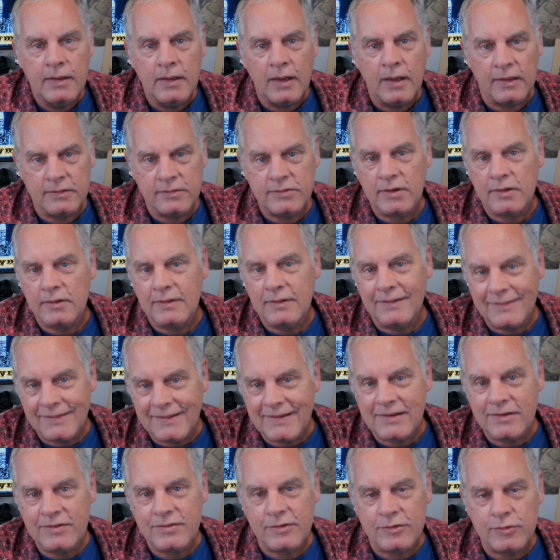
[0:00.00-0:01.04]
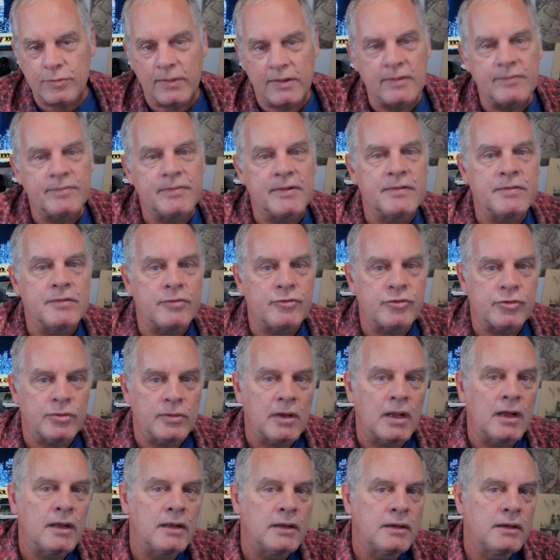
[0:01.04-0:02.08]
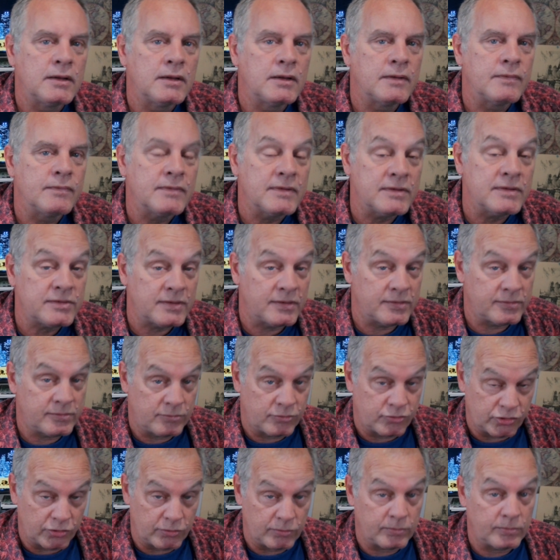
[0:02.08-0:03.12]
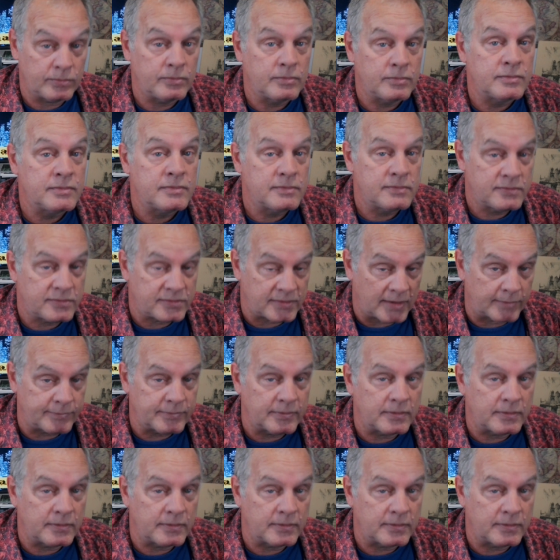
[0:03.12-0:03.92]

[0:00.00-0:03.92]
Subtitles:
until at least the 25th of July. This is June 7th.